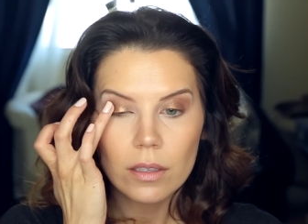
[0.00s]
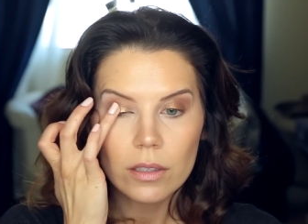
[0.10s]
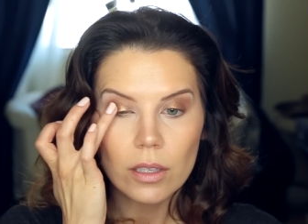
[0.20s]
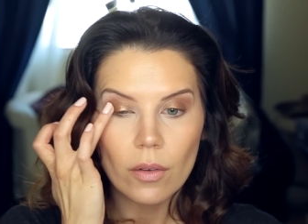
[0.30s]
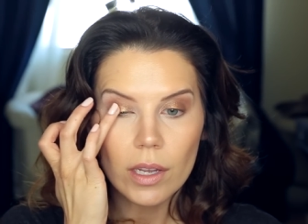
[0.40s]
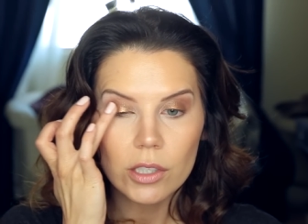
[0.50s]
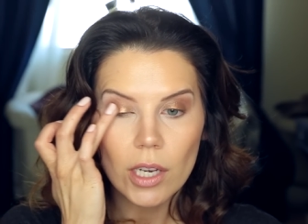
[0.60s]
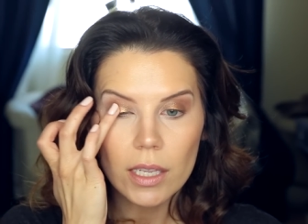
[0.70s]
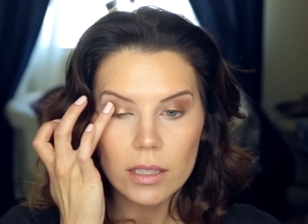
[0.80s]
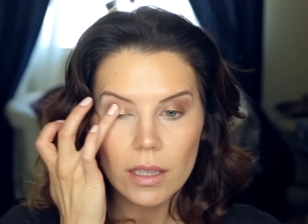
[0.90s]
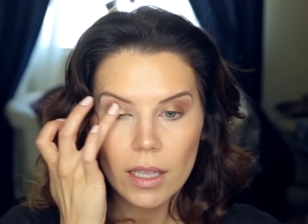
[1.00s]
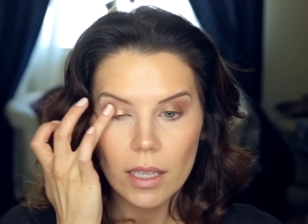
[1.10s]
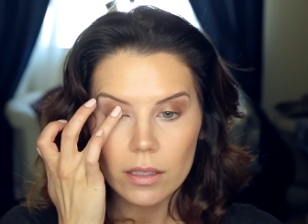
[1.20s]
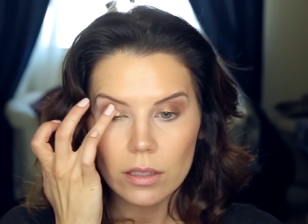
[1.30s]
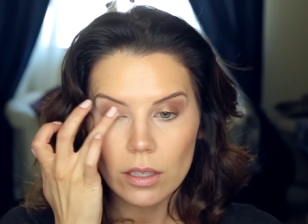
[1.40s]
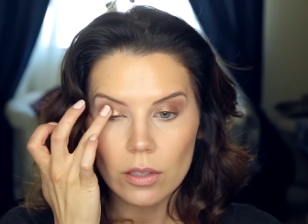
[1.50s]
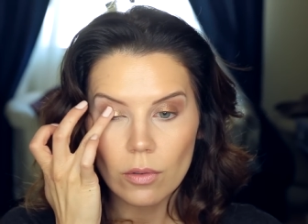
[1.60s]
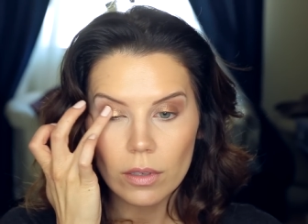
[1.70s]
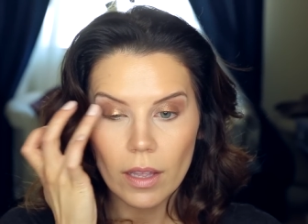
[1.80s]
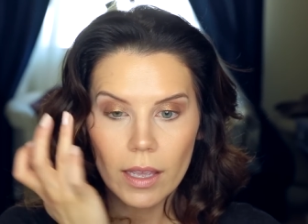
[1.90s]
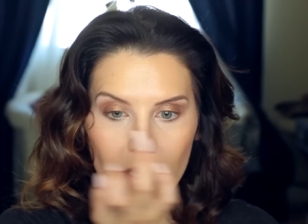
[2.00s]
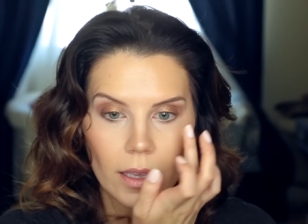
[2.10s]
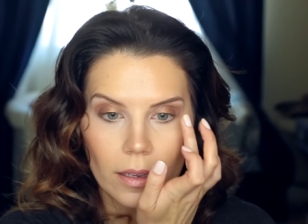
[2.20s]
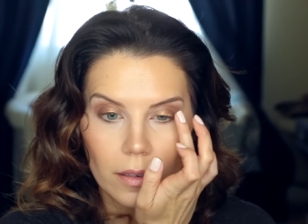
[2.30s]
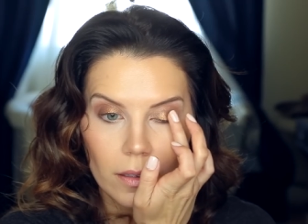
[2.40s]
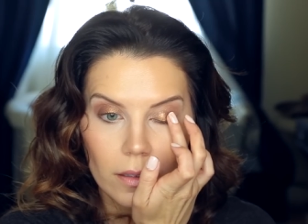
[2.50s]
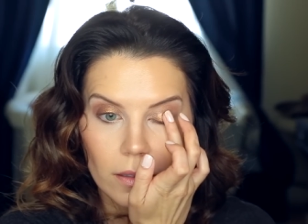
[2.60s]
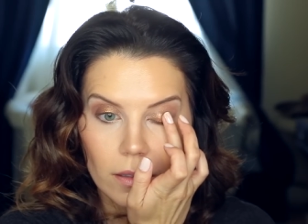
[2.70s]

so adjust things to your liking